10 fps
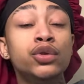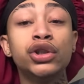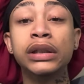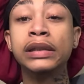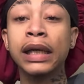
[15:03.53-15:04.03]
should
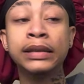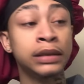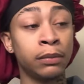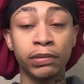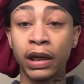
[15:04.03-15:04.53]
have said
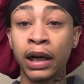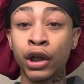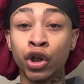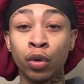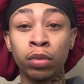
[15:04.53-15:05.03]
something like,
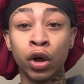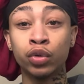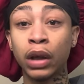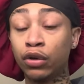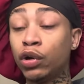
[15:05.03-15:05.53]
yo bro,
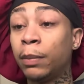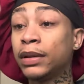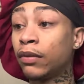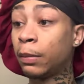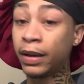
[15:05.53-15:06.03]
like you could put the
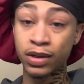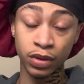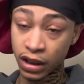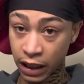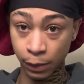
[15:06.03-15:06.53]
rubber bands on
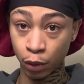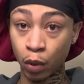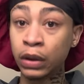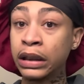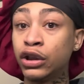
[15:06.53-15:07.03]
the table
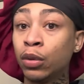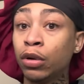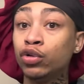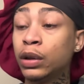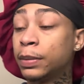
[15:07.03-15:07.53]
or like yo
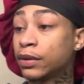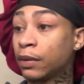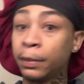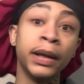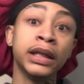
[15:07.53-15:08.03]
bro, you could put the
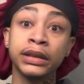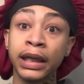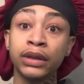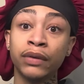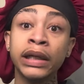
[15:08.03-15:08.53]
rubber bands
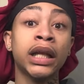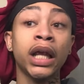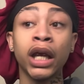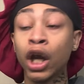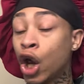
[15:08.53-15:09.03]
like right
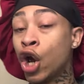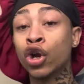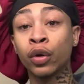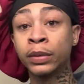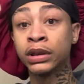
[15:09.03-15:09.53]
there.
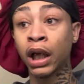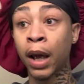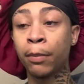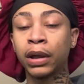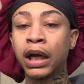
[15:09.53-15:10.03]
You know what I'm
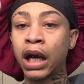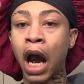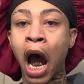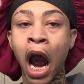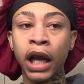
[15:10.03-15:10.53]
saying? But like
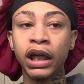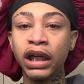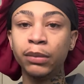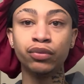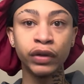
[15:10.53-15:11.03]
I
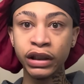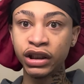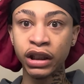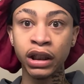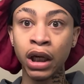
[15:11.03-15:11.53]
keep
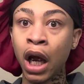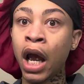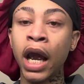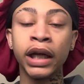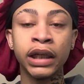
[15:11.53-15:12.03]
reaching
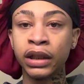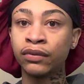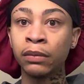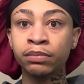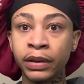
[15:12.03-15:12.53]
and getting
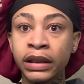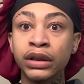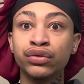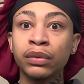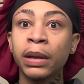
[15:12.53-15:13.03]
rubber bands
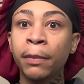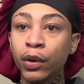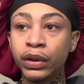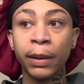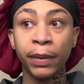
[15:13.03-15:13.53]
from the middle
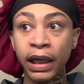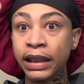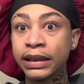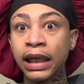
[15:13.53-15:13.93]
of your pants